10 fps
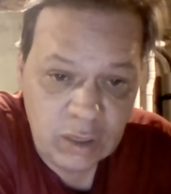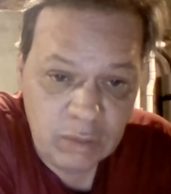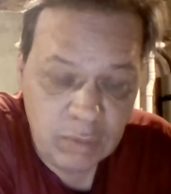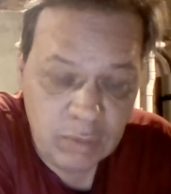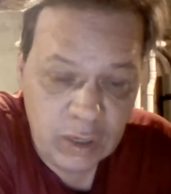
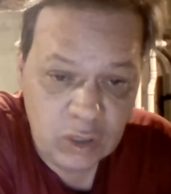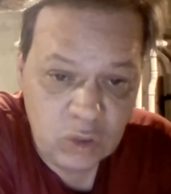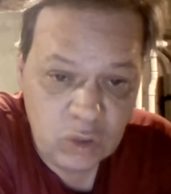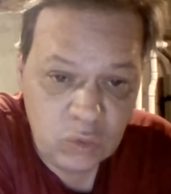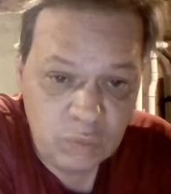money
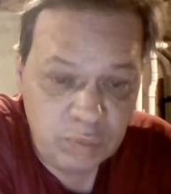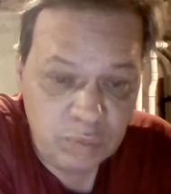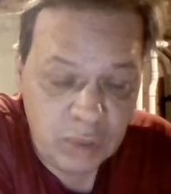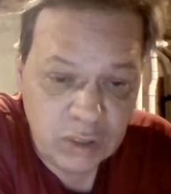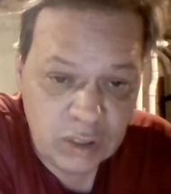to
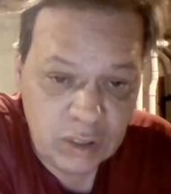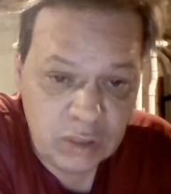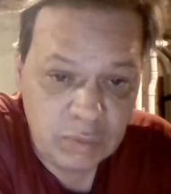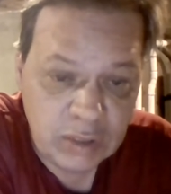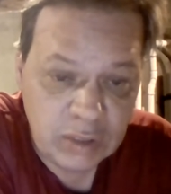basically
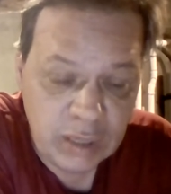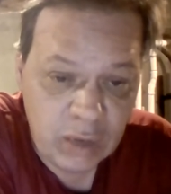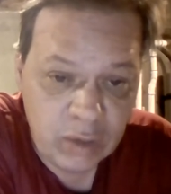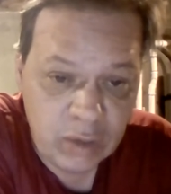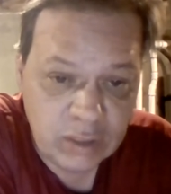be sent
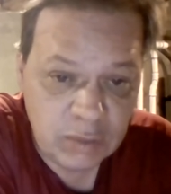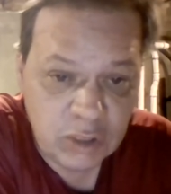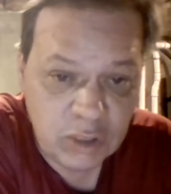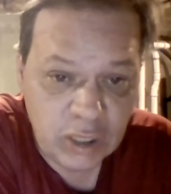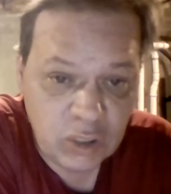out as
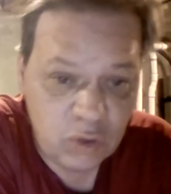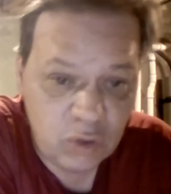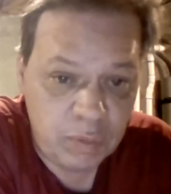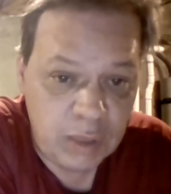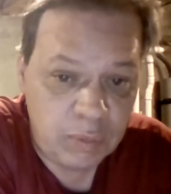stimulus checks to the
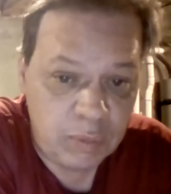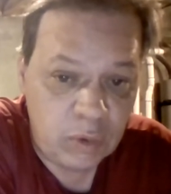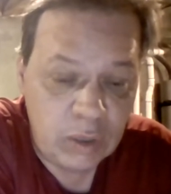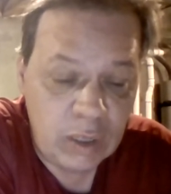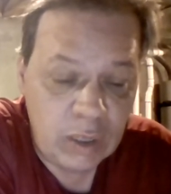
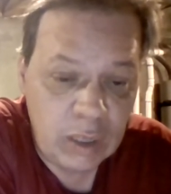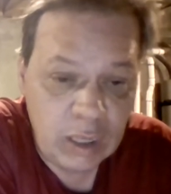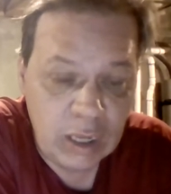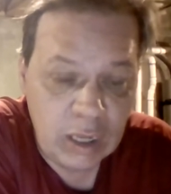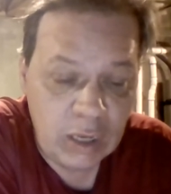people.
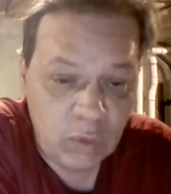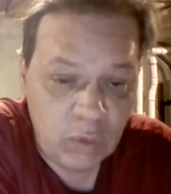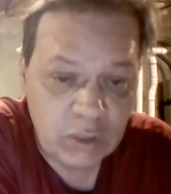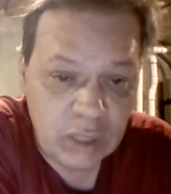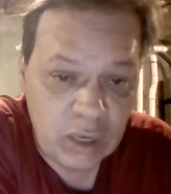And he
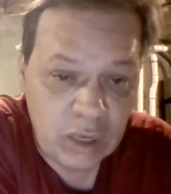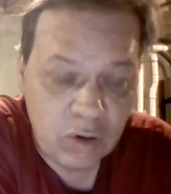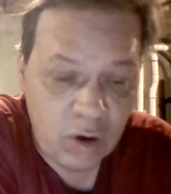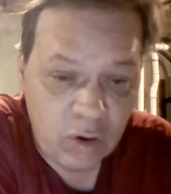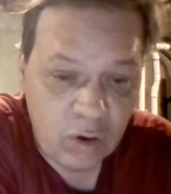wants to get
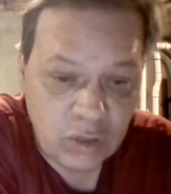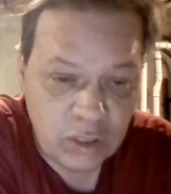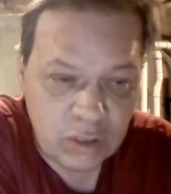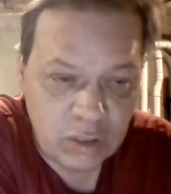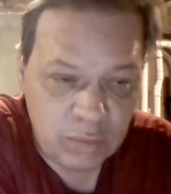
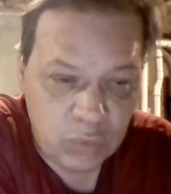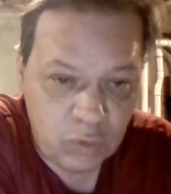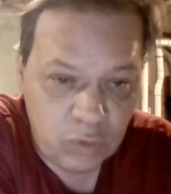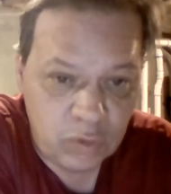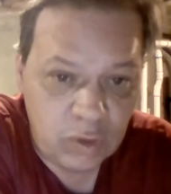Congress's
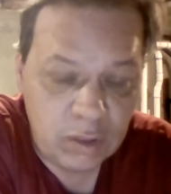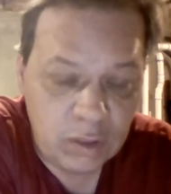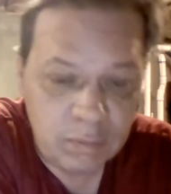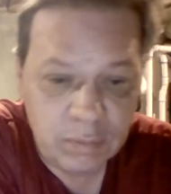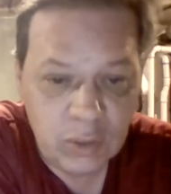approval
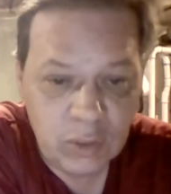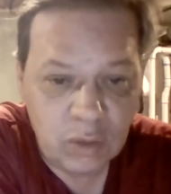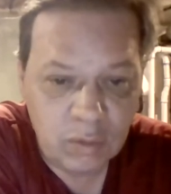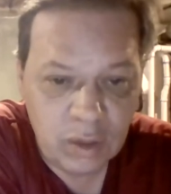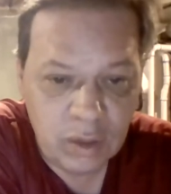and, you
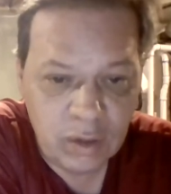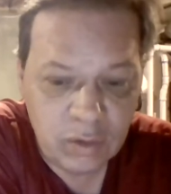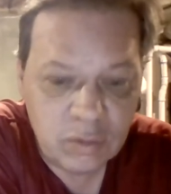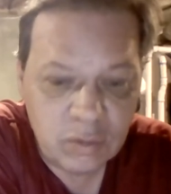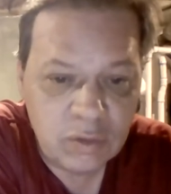know, all
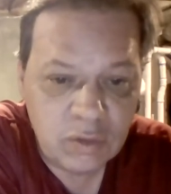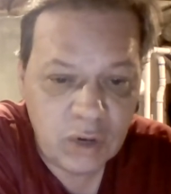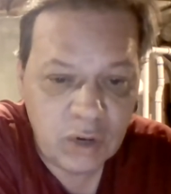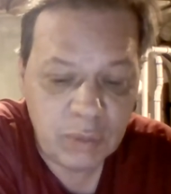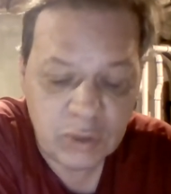other
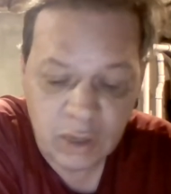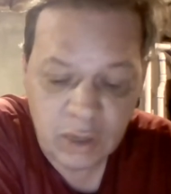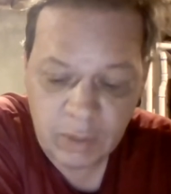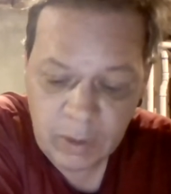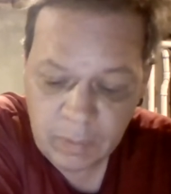crap he's
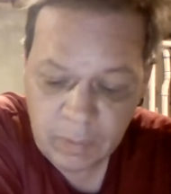talking about.